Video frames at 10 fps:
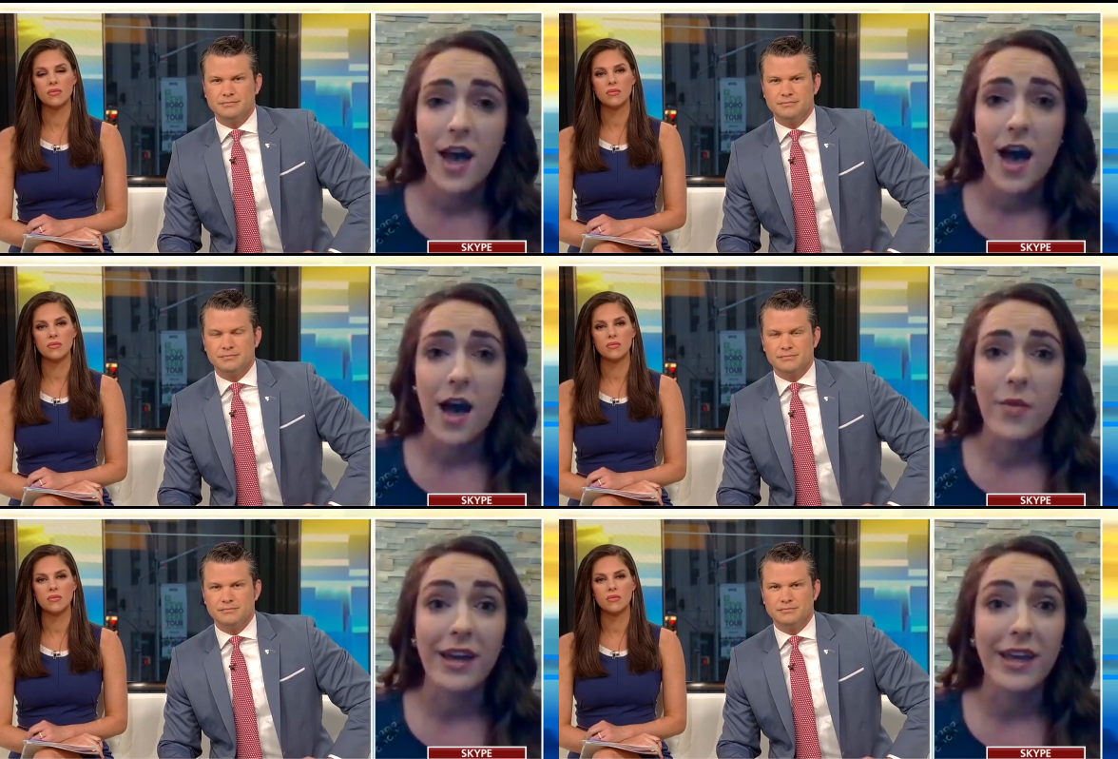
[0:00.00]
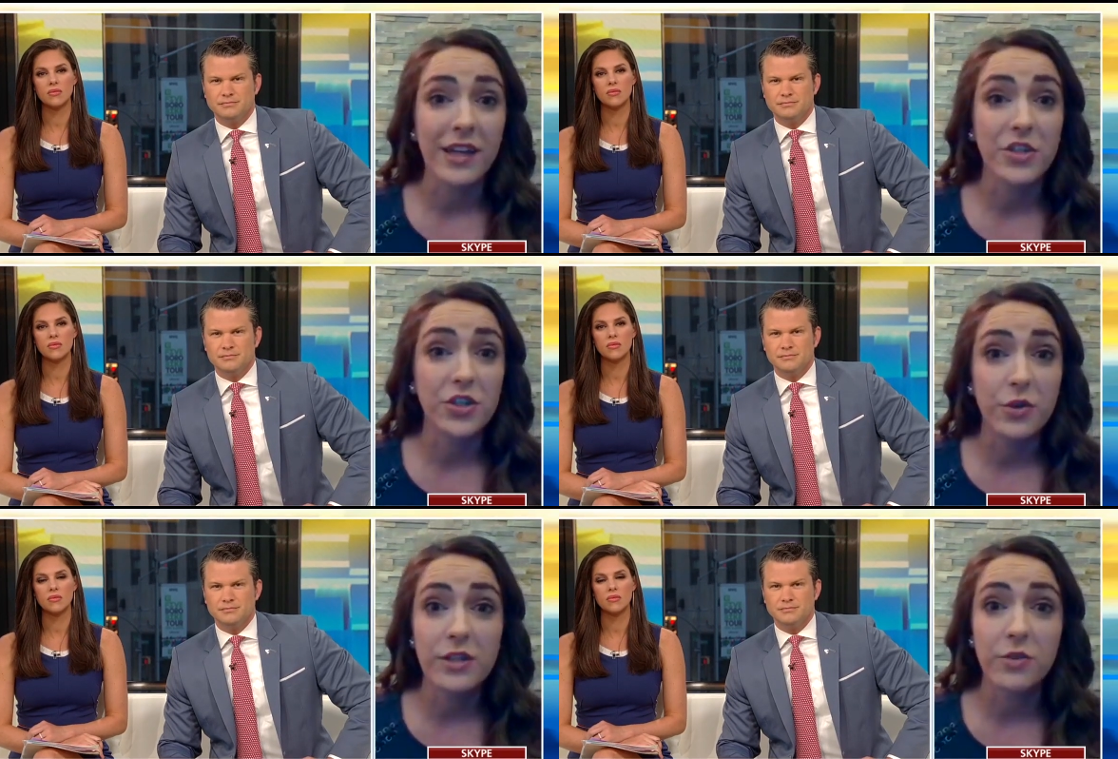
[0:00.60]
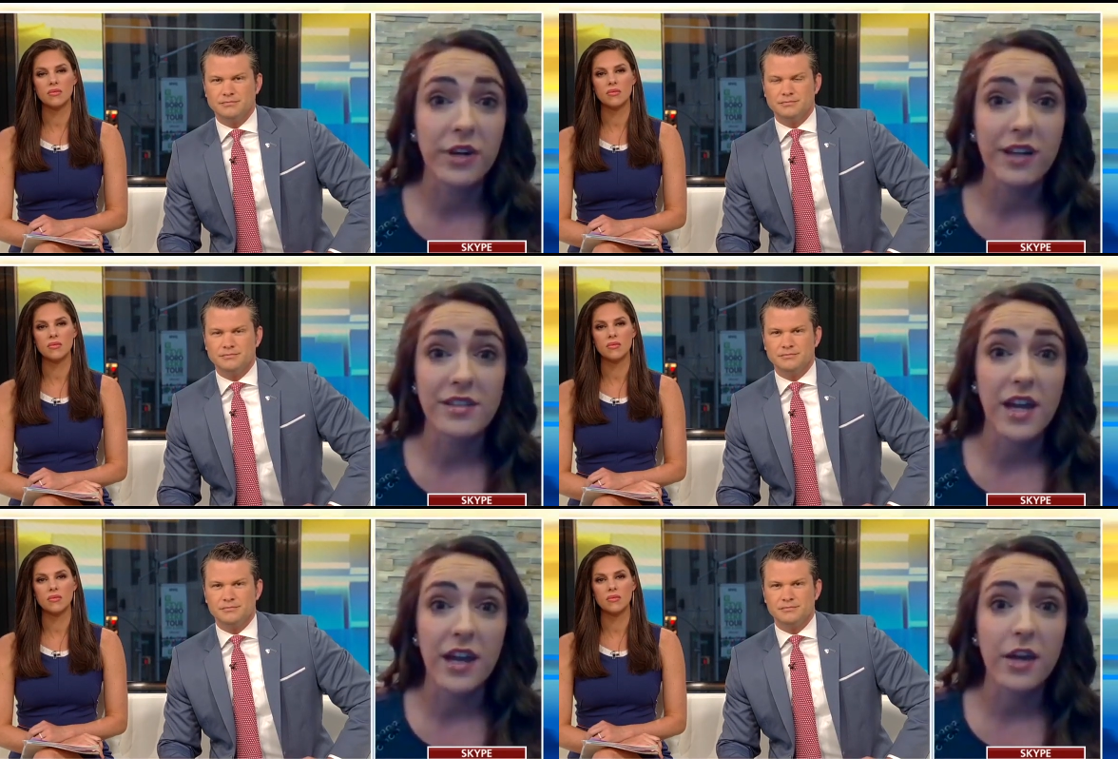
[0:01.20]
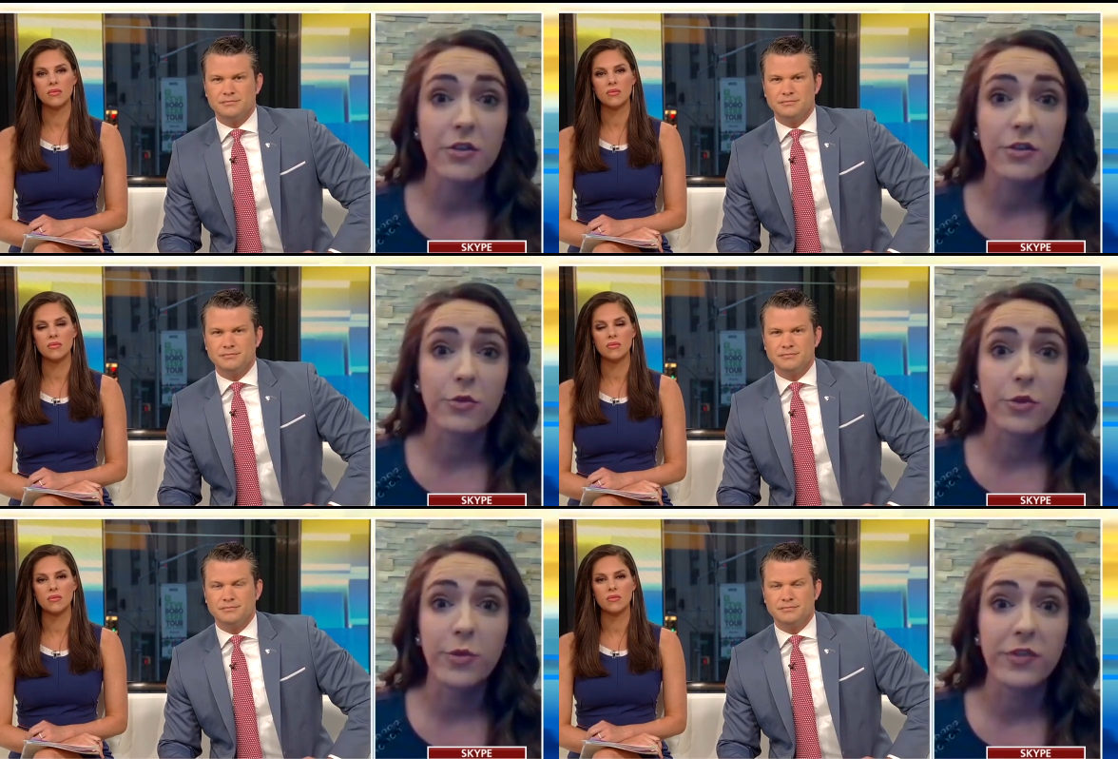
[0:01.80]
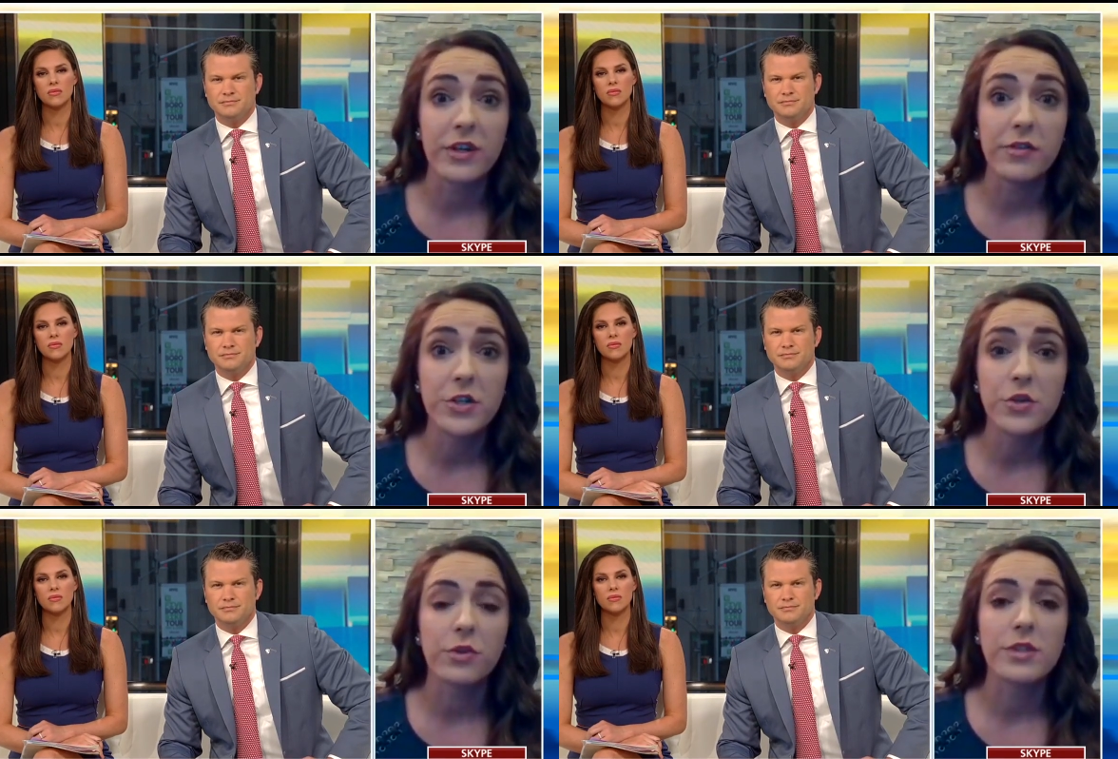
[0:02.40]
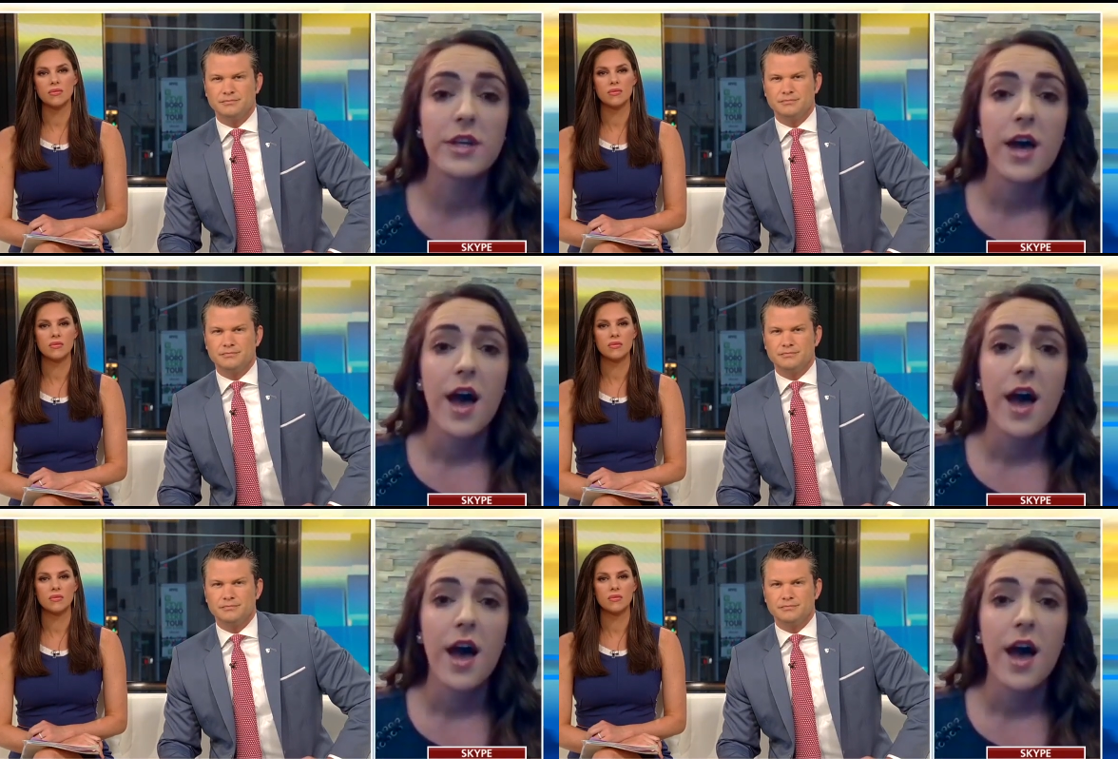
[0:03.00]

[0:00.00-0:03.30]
Speaker 1: Um, against students or against any other group of individuals.